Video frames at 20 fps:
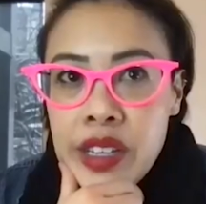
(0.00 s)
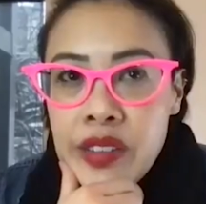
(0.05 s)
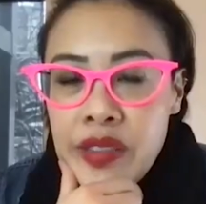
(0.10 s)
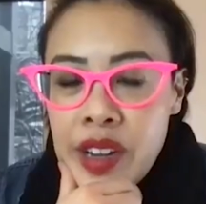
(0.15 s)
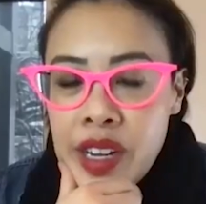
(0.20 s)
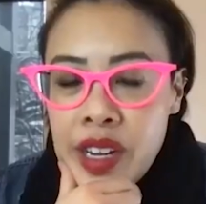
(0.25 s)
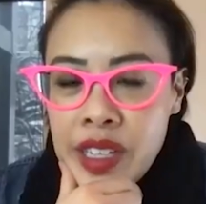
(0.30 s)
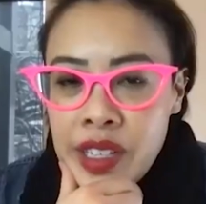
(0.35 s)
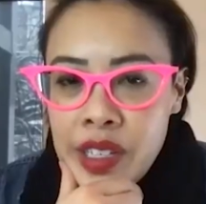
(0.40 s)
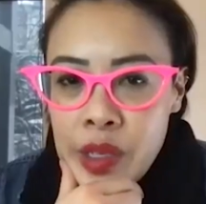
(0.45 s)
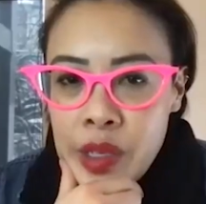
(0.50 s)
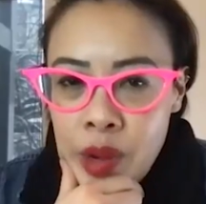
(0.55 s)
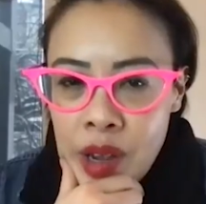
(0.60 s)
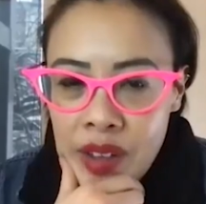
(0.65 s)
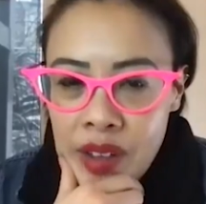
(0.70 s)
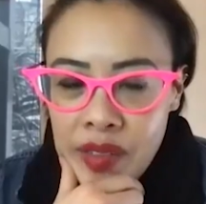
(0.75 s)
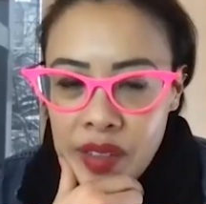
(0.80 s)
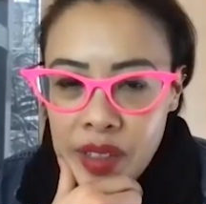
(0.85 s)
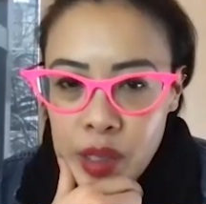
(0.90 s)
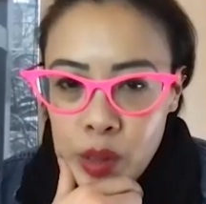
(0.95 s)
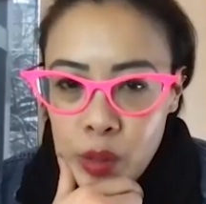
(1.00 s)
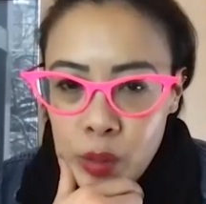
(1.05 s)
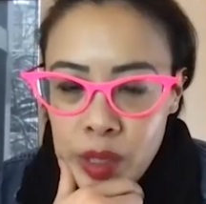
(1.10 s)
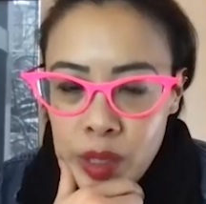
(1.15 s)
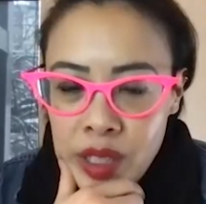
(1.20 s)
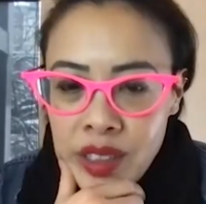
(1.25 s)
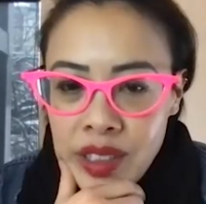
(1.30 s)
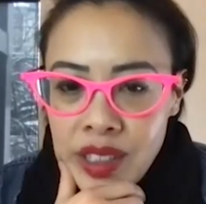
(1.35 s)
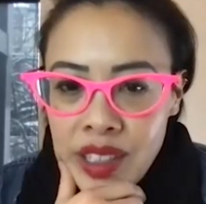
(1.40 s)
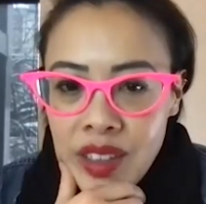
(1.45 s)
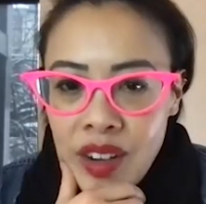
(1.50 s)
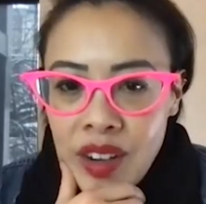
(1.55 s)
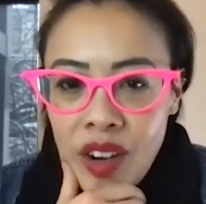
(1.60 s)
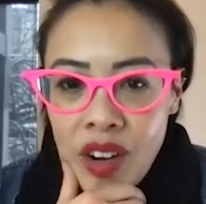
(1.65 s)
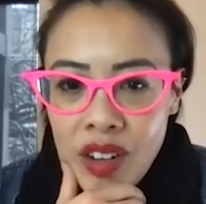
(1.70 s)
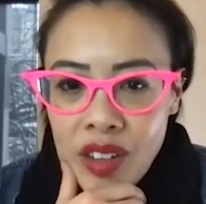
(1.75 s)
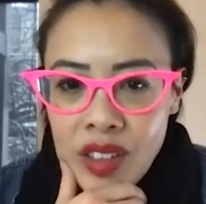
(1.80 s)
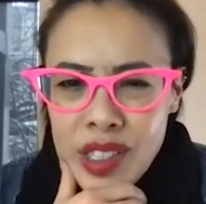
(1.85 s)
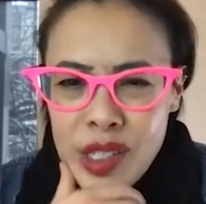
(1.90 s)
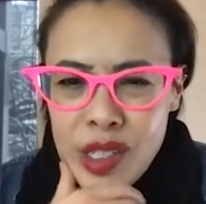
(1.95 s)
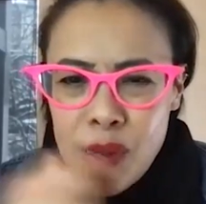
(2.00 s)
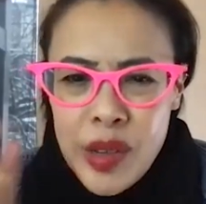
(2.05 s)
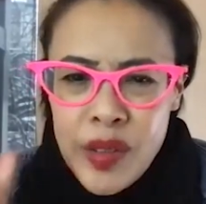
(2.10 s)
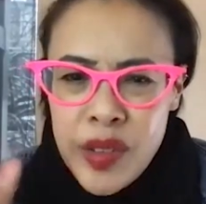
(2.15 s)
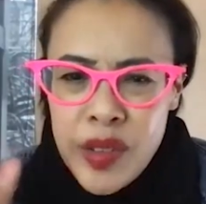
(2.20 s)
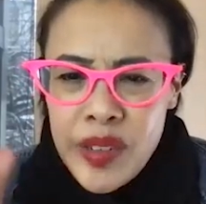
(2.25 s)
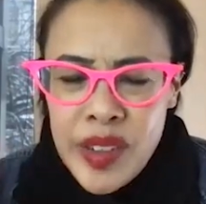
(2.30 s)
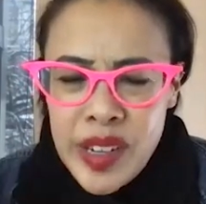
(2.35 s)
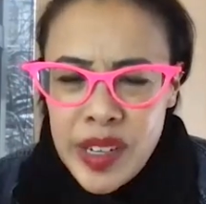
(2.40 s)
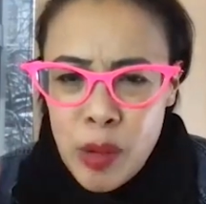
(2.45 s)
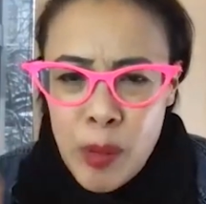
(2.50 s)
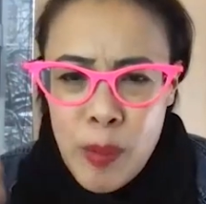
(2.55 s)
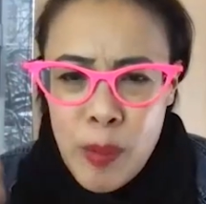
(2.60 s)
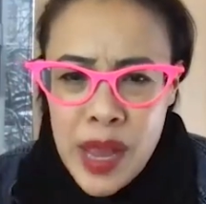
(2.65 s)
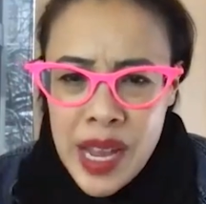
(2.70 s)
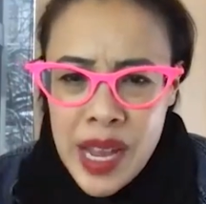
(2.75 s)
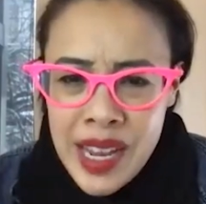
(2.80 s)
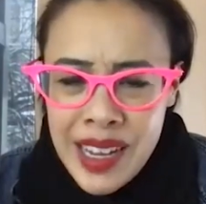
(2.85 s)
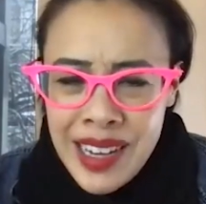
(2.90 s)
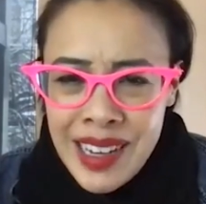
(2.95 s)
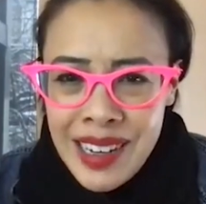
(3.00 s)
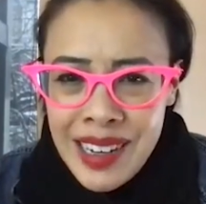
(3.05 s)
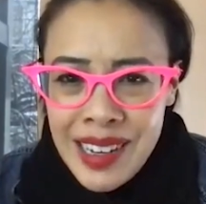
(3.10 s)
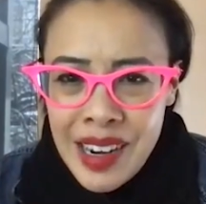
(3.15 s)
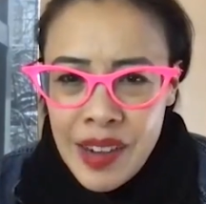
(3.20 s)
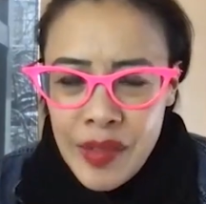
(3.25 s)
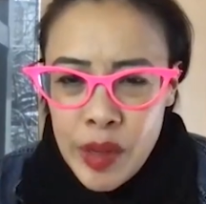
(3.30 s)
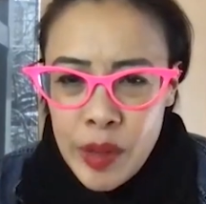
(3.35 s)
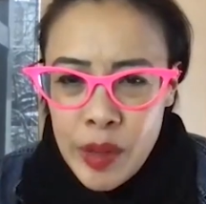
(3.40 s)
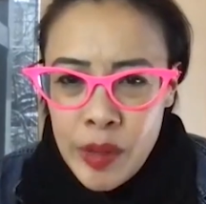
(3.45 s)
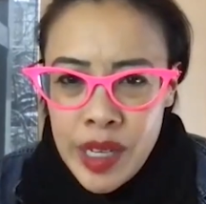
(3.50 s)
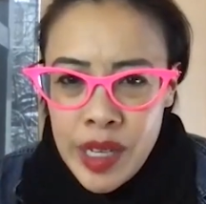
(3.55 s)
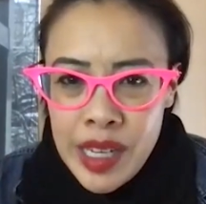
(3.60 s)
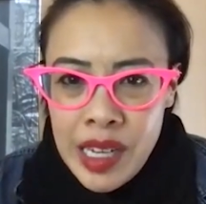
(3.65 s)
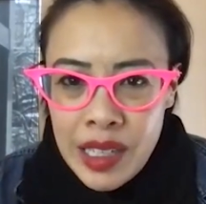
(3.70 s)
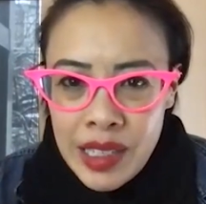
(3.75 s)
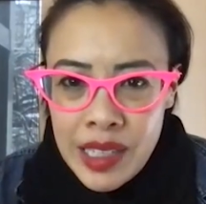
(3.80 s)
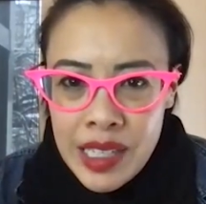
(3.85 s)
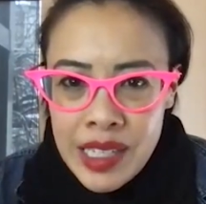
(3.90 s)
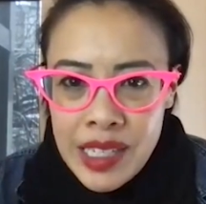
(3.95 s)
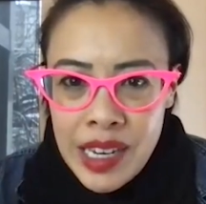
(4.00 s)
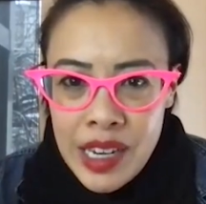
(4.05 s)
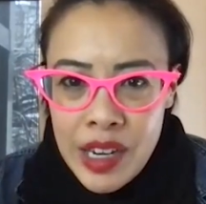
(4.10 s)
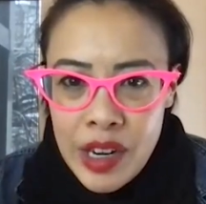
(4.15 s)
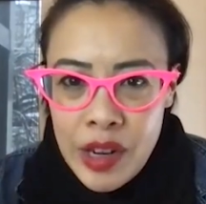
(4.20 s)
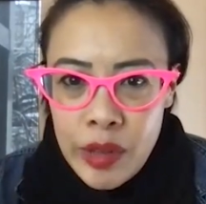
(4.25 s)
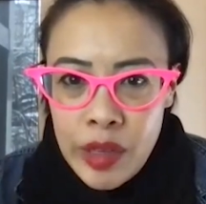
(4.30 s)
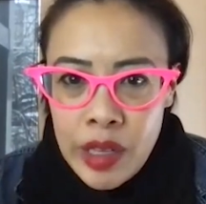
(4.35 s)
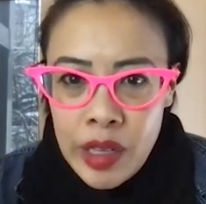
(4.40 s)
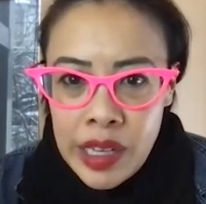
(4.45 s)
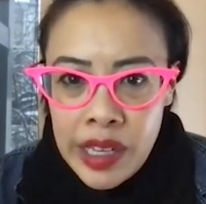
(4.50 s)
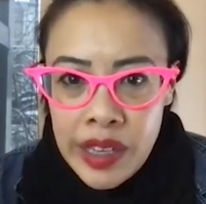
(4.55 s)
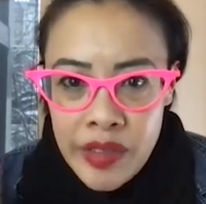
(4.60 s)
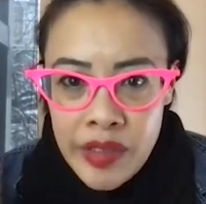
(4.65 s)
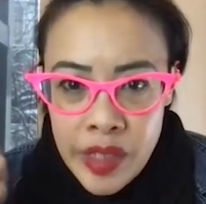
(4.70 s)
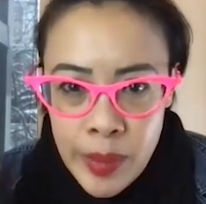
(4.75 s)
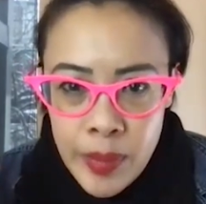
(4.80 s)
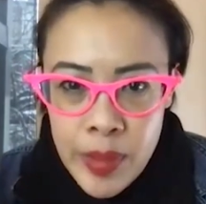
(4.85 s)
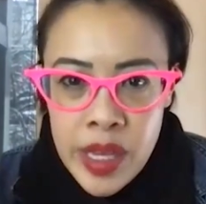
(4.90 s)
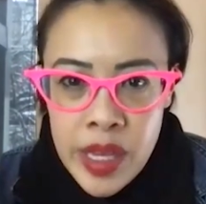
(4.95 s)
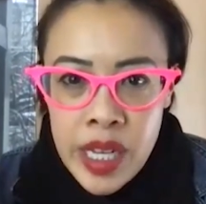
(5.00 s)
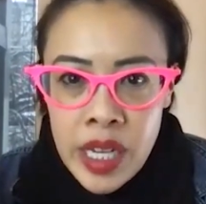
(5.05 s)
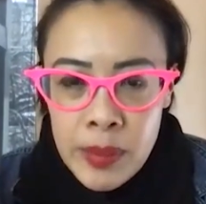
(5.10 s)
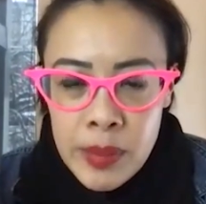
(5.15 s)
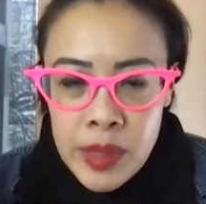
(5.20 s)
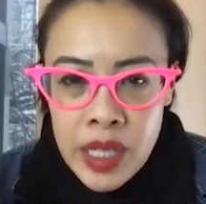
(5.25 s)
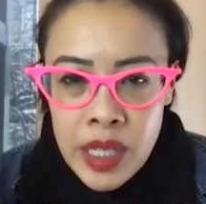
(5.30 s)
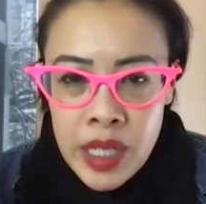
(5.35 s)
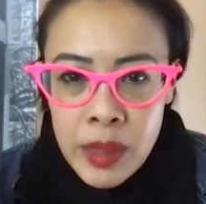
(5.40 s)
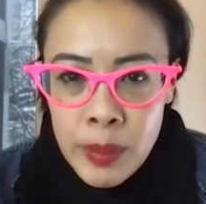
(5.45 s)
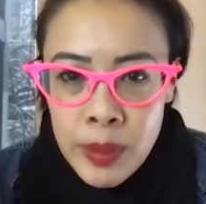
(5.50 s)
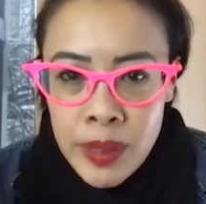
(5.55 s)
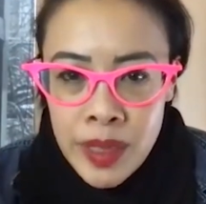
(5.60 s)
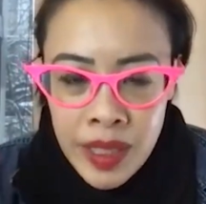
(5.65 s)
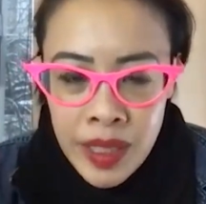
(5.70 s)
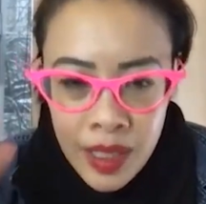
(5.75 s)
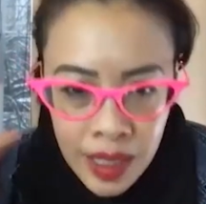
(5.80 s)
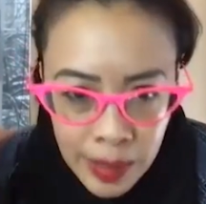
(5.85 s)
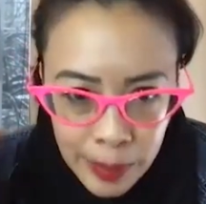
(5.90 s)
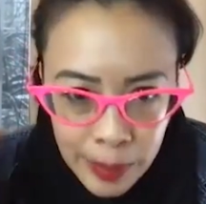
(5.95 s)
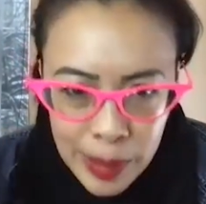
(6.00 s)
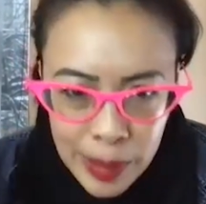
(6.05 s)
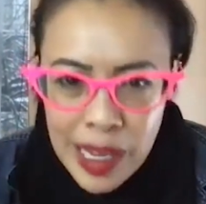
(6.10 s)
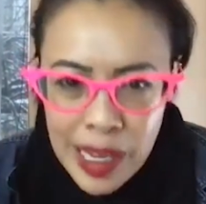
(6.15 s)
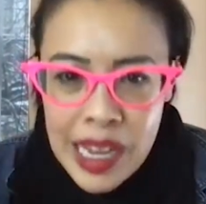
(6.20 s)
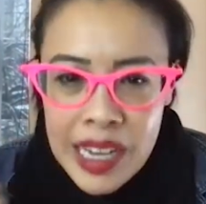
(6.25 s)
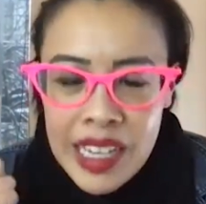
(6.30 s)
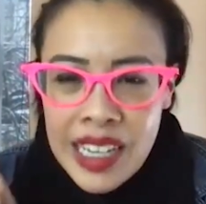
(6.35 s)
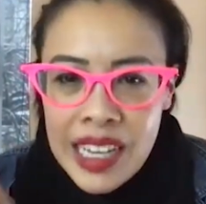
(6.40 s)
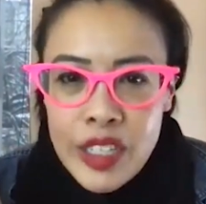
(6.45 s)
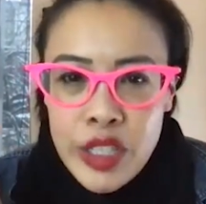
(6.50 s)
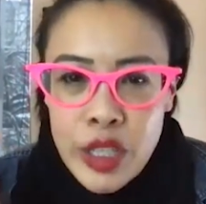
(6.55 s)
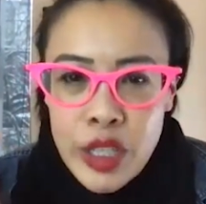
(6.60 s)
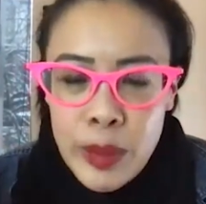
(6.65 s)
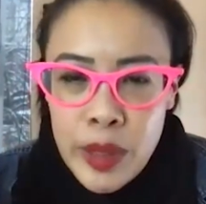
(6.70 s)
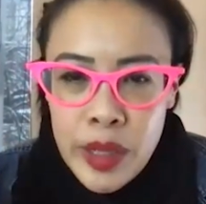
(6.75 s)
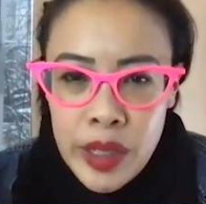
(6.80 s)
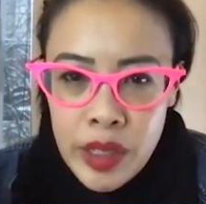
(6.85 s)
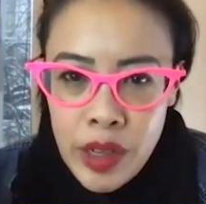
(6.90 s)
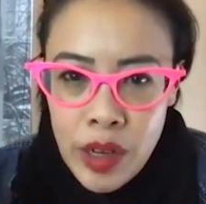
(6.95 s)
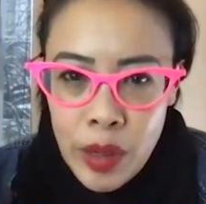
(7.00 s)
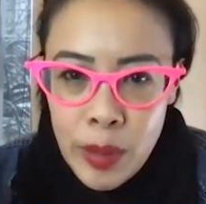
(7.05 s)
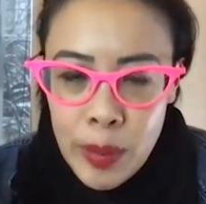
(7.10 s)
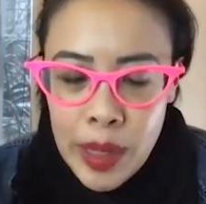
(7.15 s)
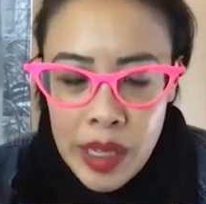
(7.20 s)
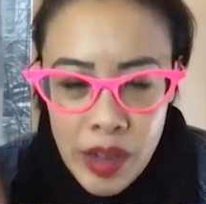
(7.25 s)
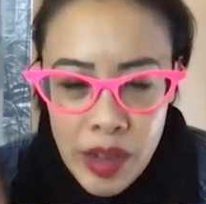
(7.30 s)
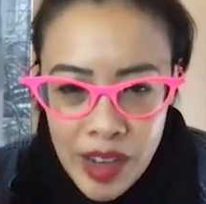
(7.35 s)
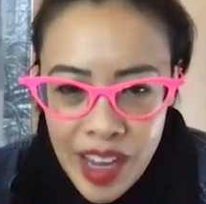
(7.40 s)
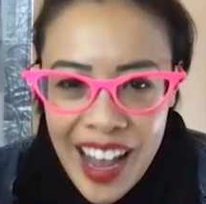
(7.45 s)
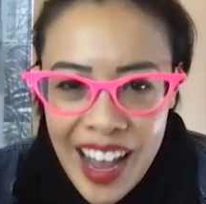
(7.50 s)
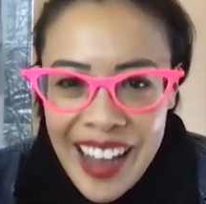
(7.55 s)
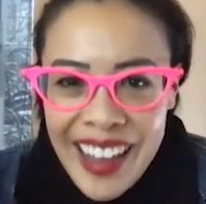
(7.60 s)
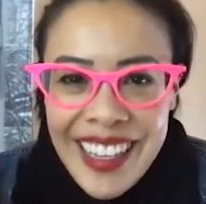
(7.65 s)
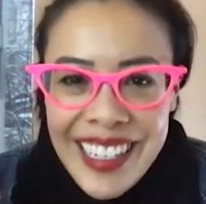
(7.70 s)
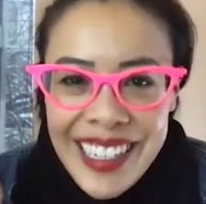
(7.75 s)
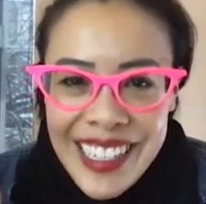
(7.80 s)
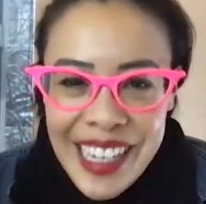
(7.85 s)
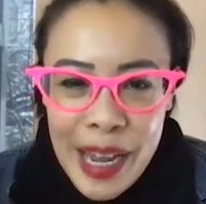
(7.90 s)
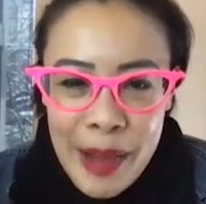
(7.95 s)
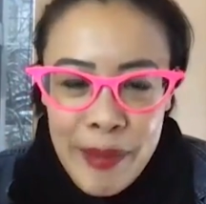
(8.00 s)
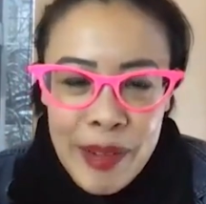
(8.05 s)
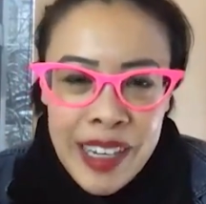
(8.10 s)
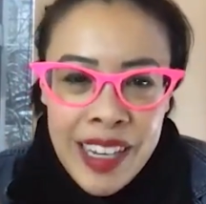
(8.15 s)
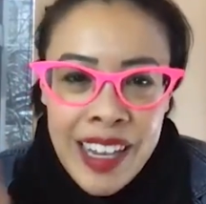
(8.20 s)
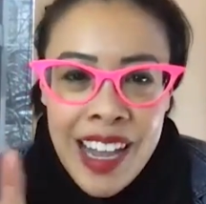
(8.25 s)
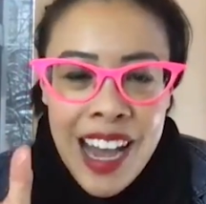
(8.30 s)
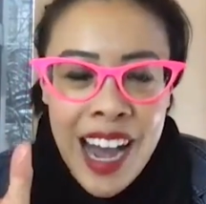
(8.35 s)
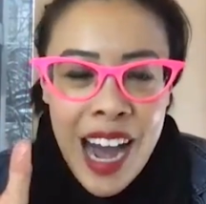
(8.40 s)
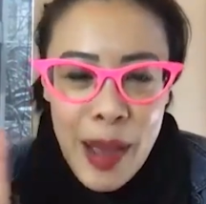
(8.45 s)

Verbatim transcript: the fact that you have like the weekly call. So even if I don't make it every week, at least I know that like if something comes up, and I can like jump on the call and be like, okay, this is happening.